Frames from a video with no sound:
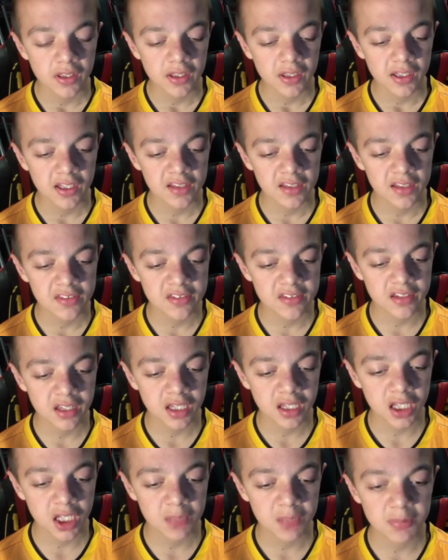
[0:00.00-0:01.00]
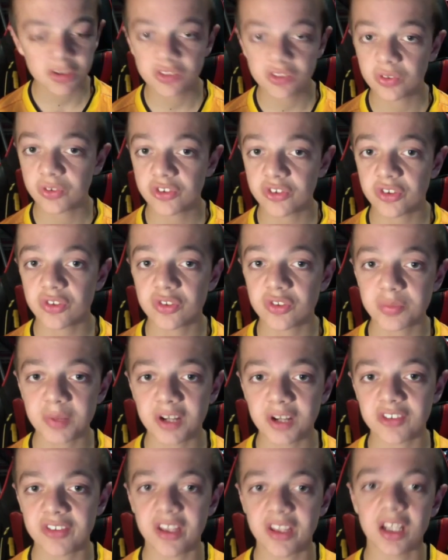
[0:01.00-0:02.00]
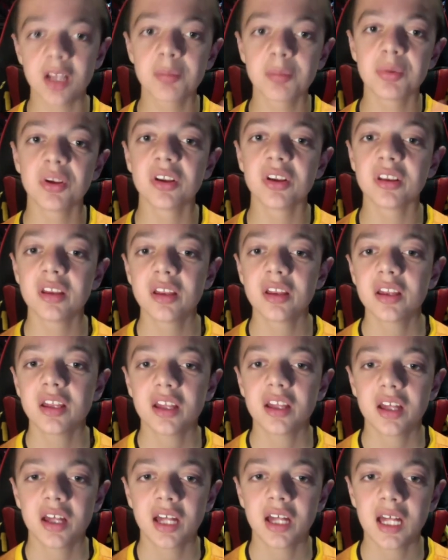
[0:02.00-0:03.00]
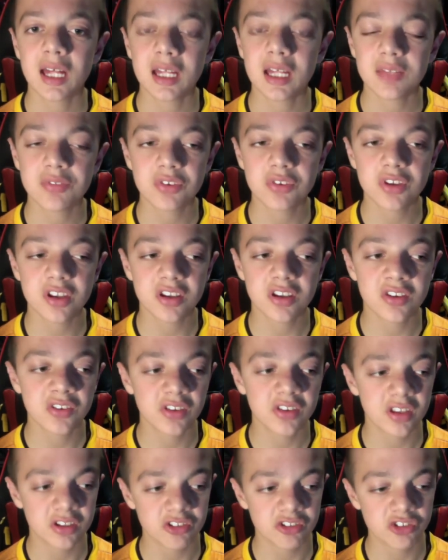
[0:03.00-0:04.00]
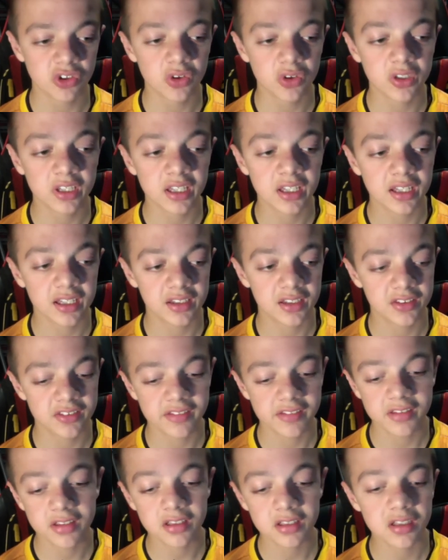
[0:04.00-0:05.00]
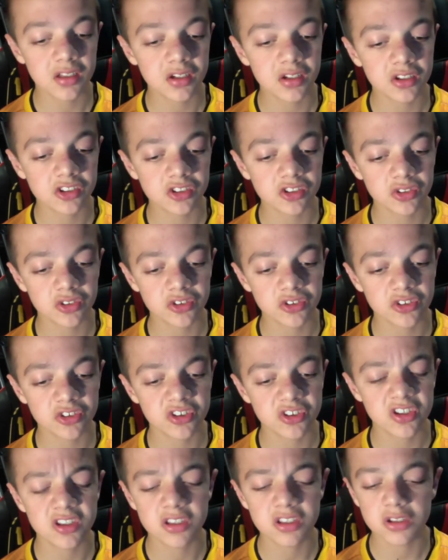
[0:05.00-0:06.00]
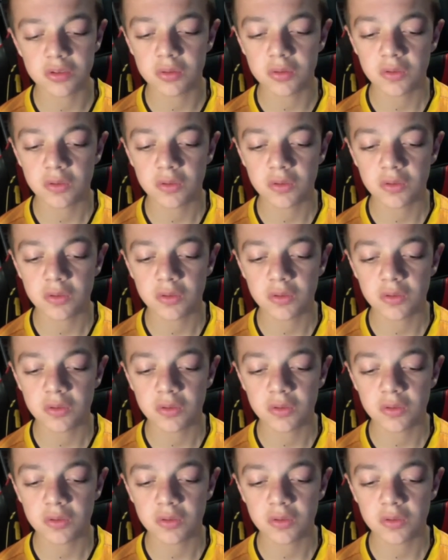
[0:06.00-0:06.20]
And make sure to smash that like button if you did enjoy. And I shall see you.